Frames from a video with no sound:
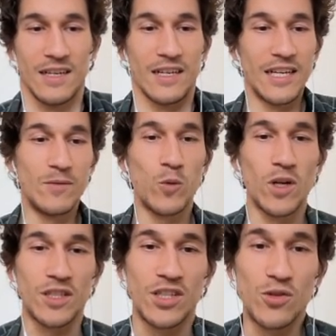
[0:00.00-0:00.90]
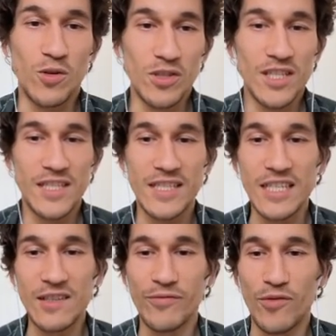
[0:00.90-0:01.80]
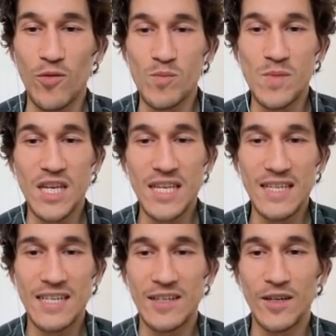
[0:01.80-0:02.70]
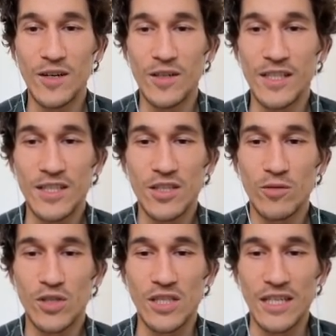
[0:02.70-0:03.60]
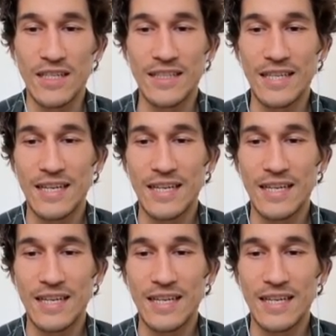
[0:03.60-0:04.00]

And what? You're gonna steal from me? Oh, that's so sad.